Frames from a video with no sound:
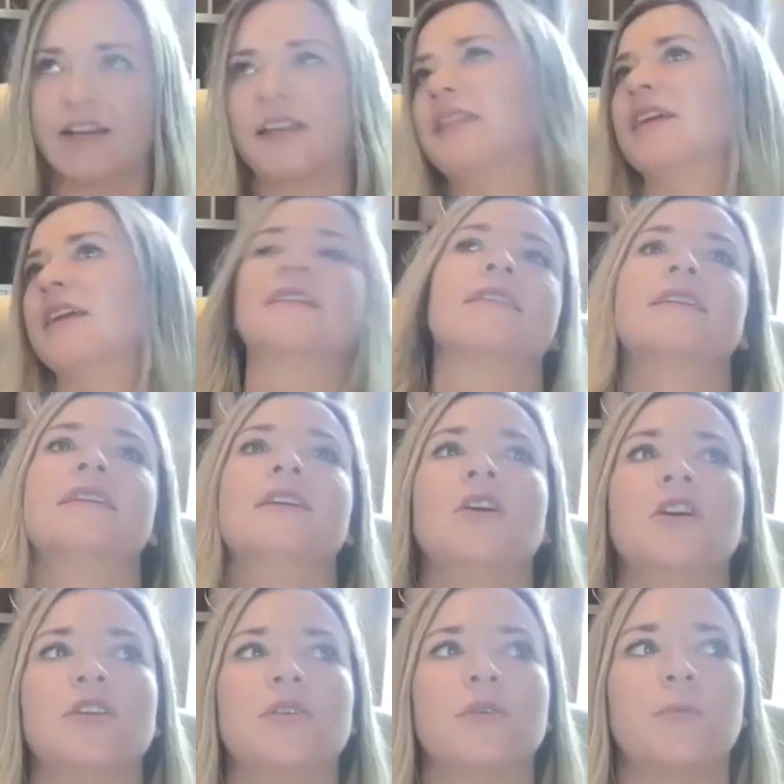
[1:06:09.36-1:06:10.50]
I think
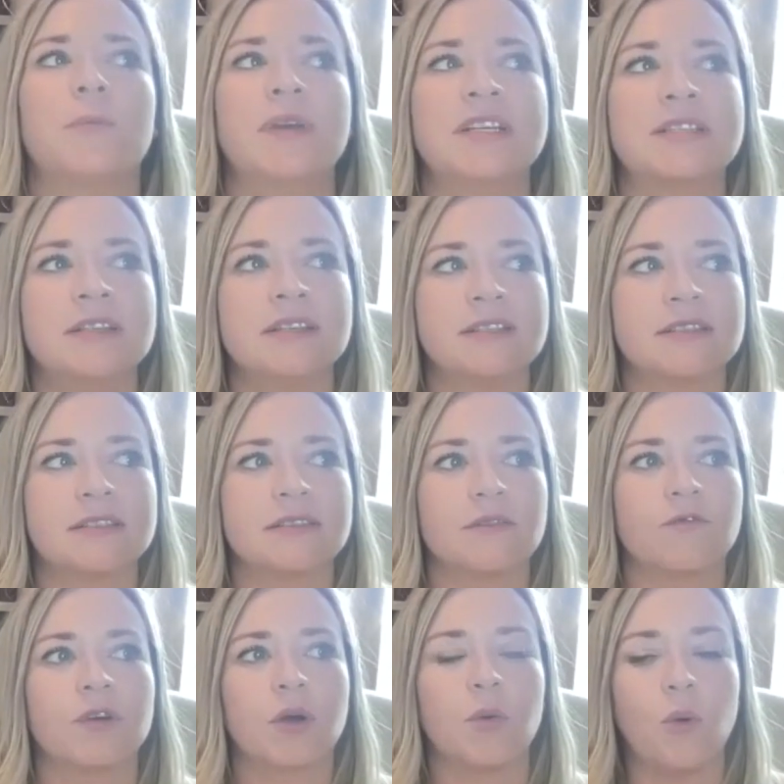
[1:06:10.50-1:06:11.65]
business
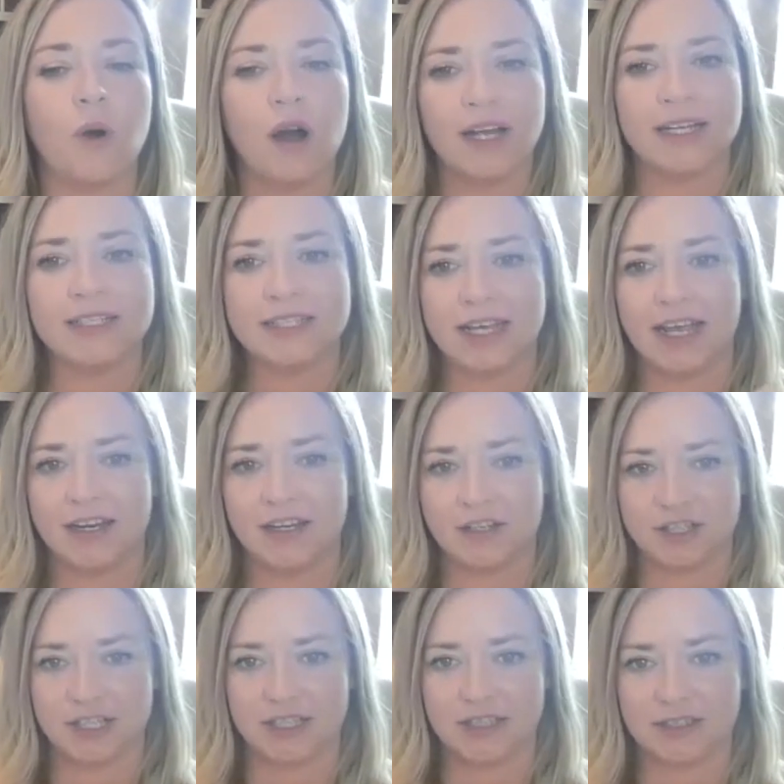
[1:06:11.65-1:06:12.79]
requires
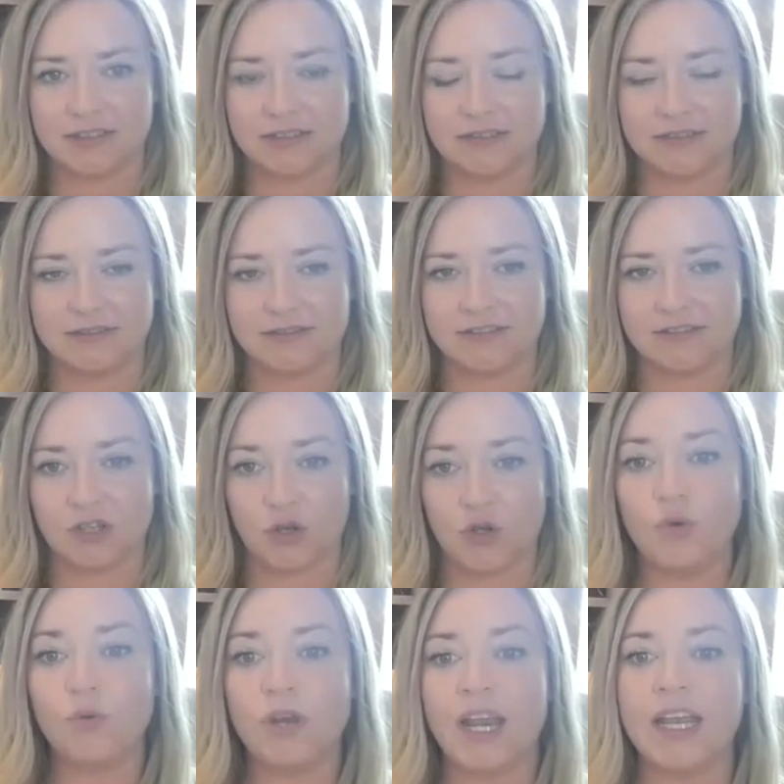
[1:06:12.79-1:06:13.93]
energy. So
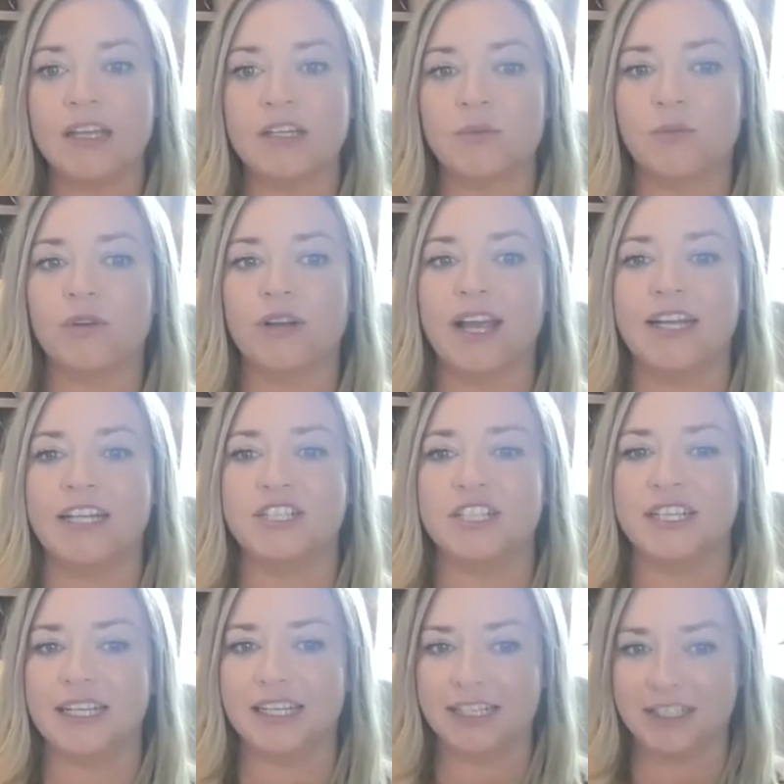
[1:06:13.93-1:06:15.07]
you need to put
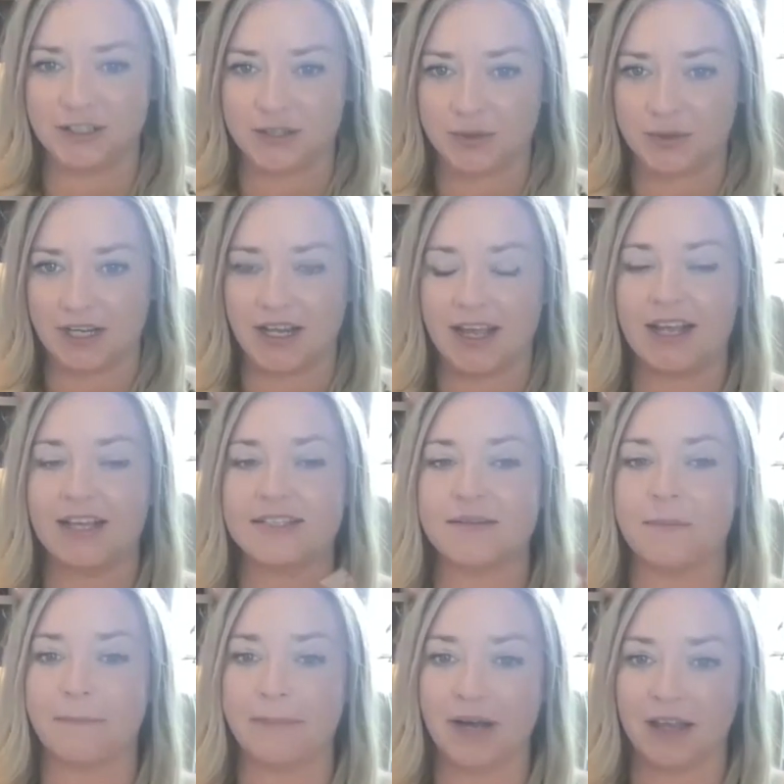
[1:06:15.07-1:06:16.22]
energy into it. And as a
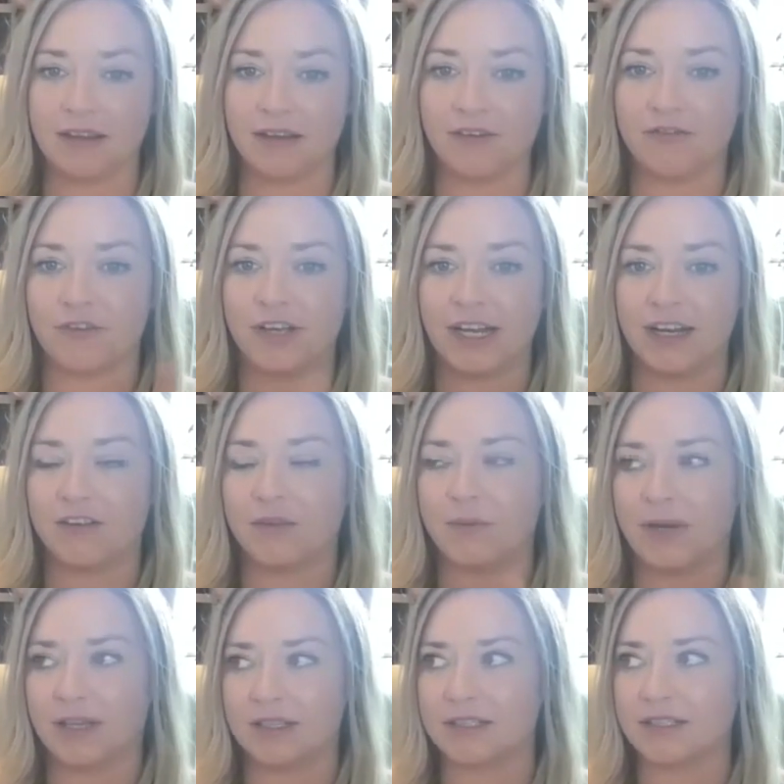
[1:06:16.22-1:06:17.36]
mother, if any of the
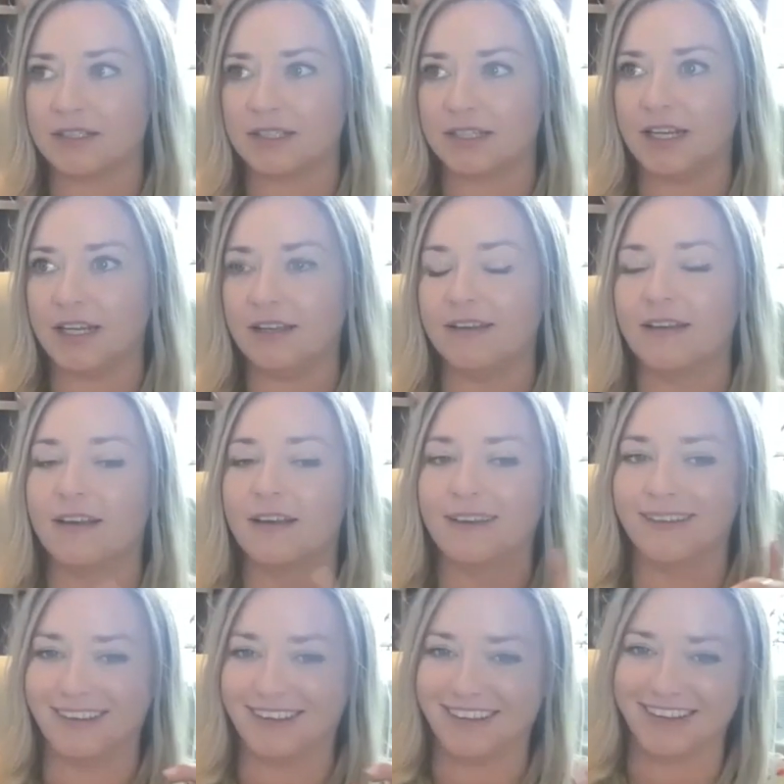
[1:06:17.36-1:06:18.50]
mothers listening,
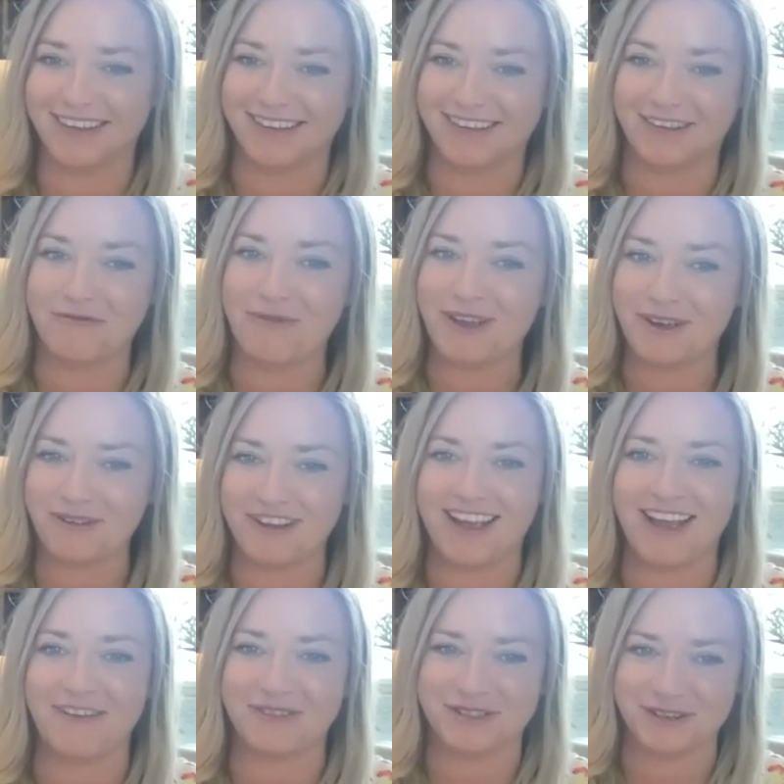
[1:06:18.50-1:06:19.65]
we only
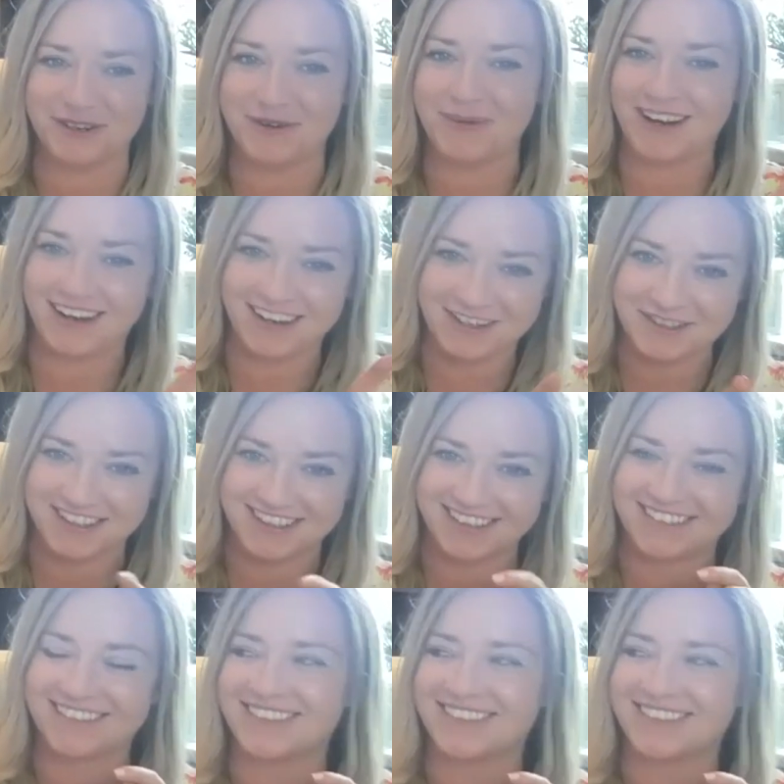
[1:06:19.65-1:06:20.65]
have a certain amount of energy.